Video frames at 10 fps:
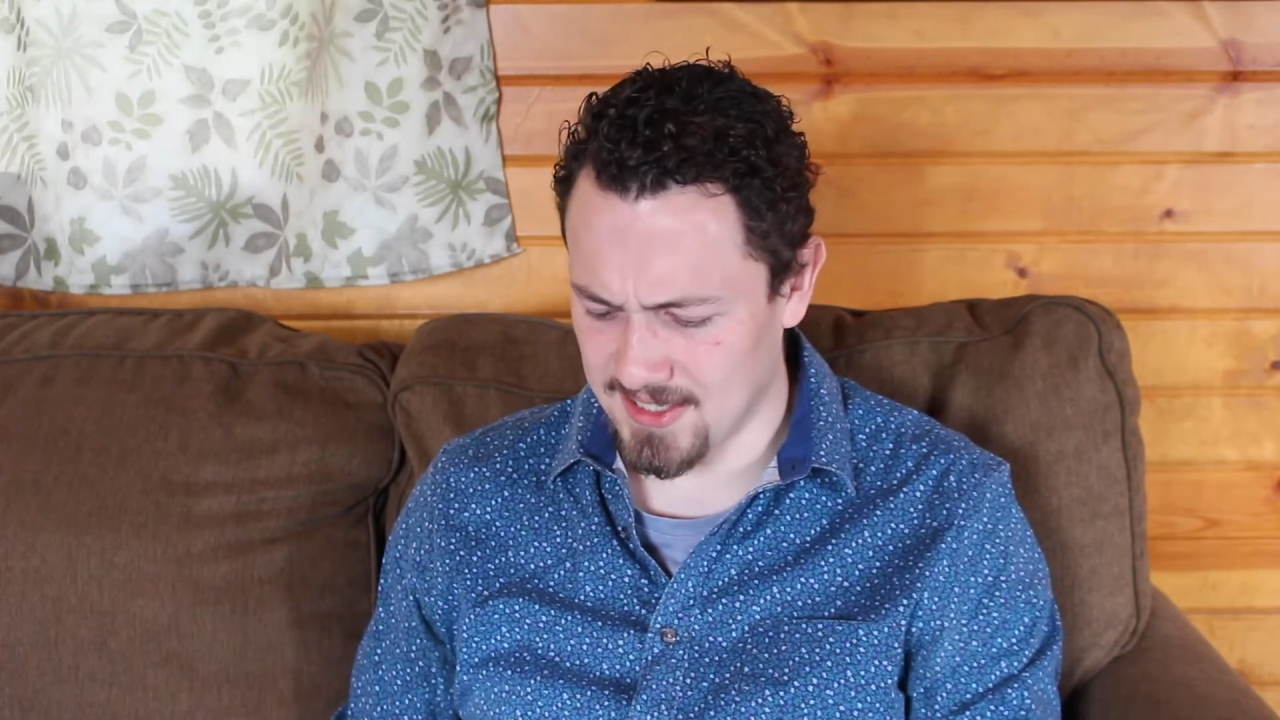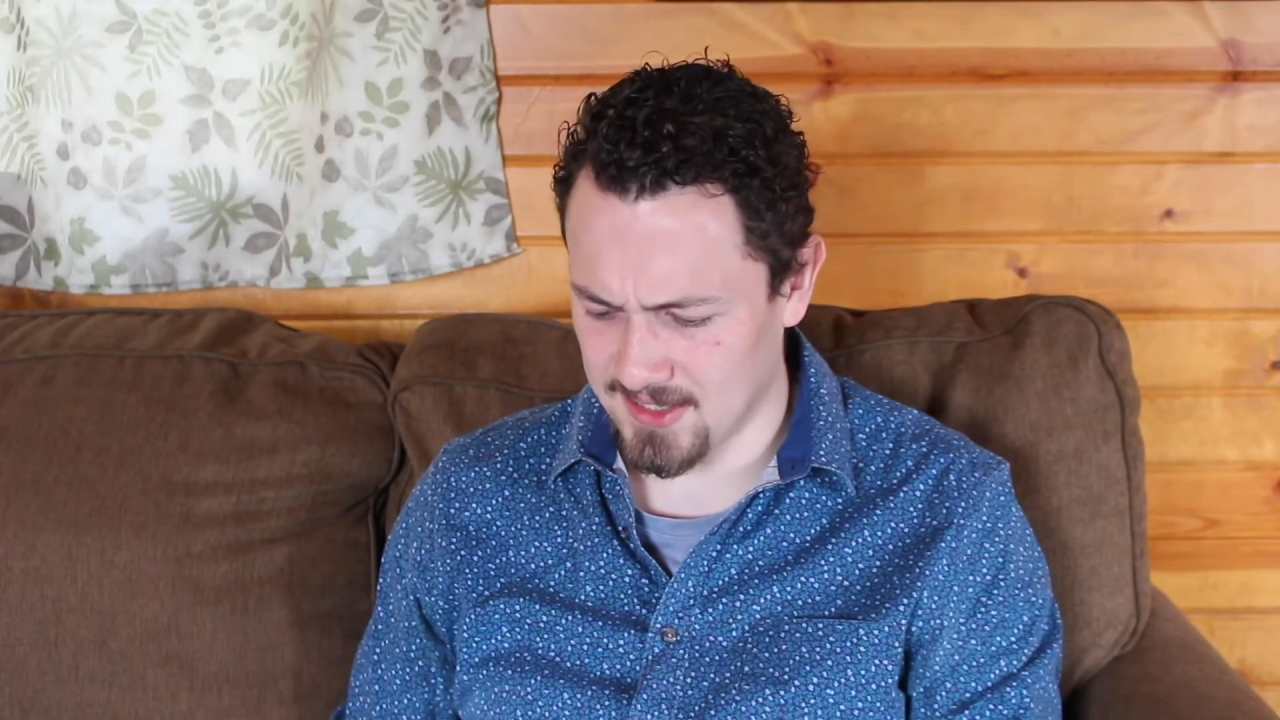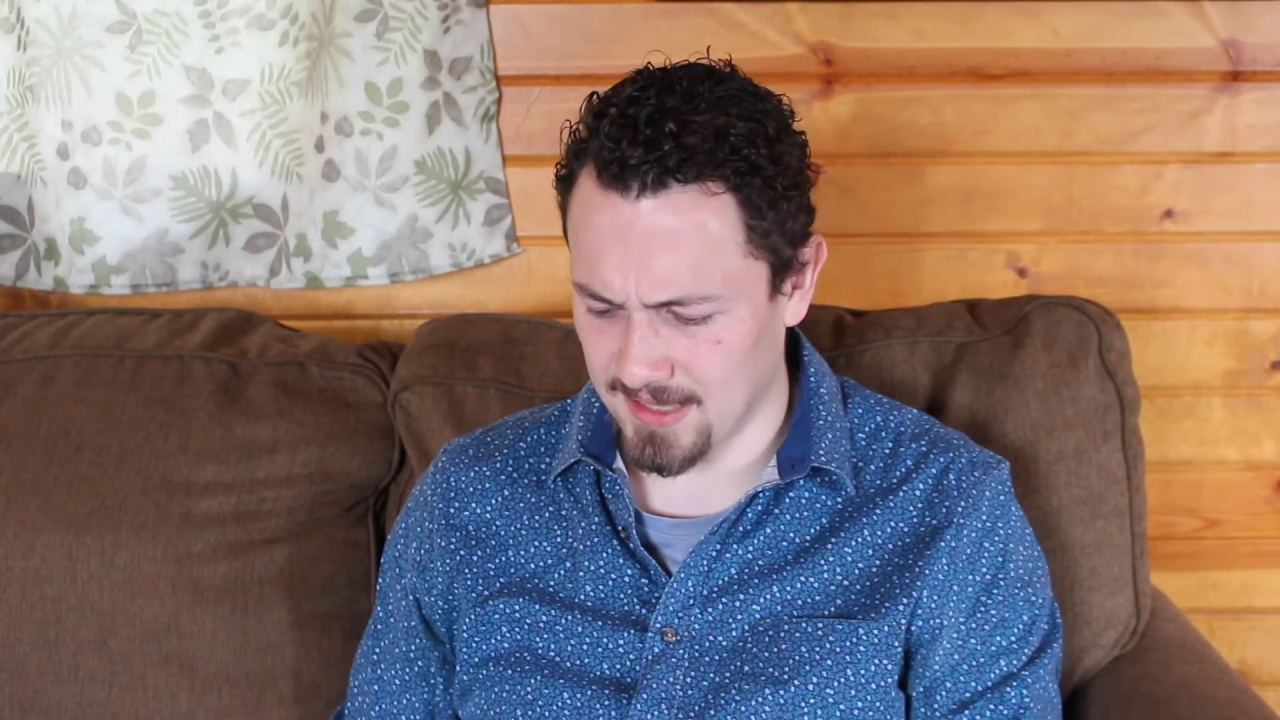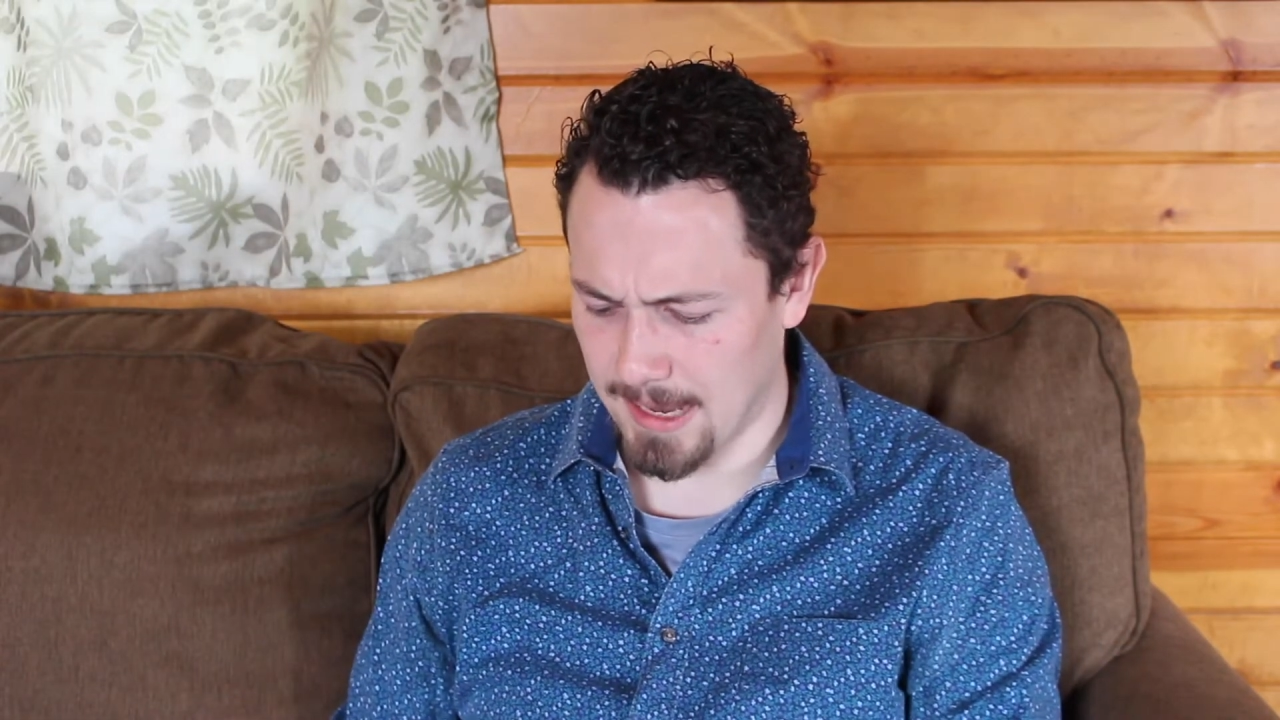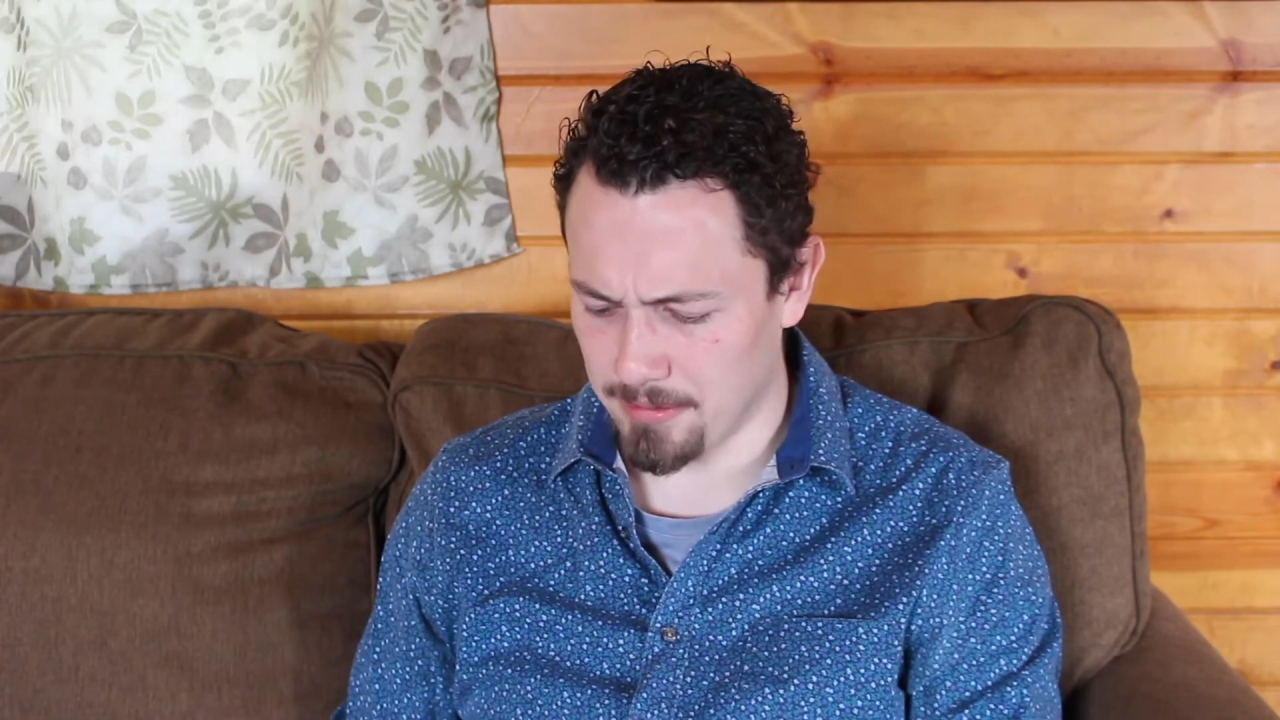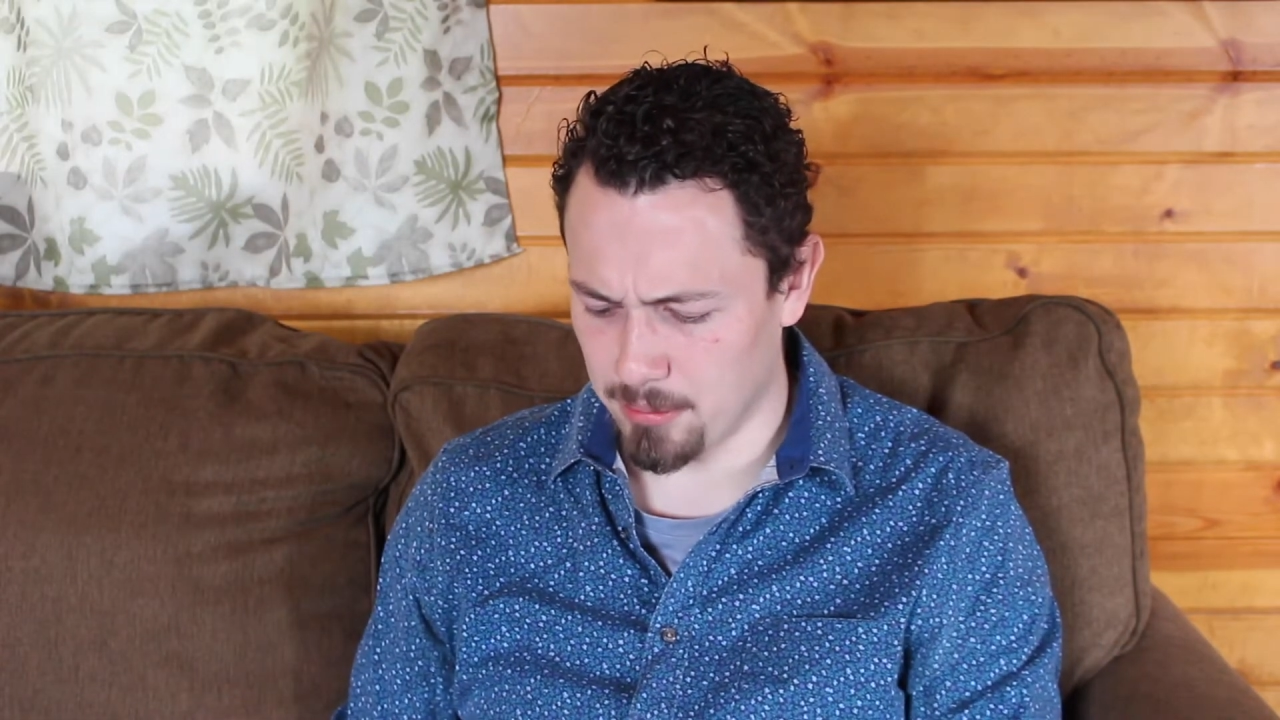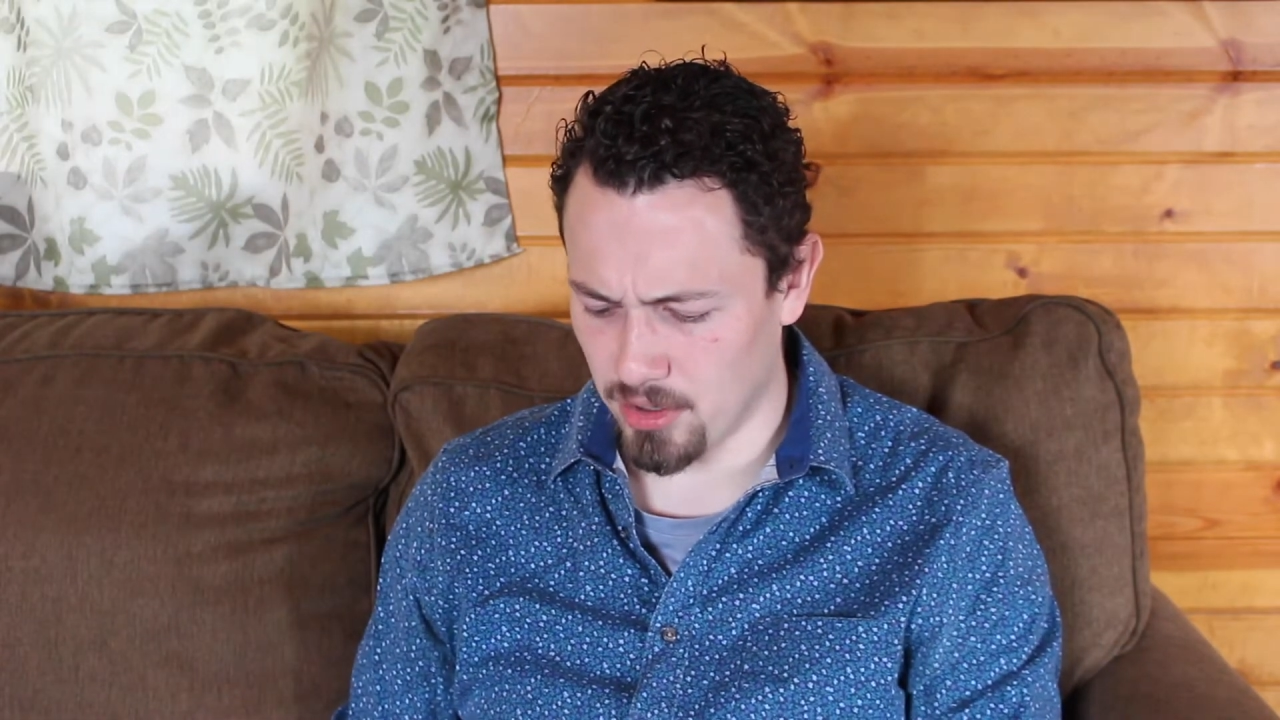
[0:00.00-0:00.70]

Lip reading: slabbed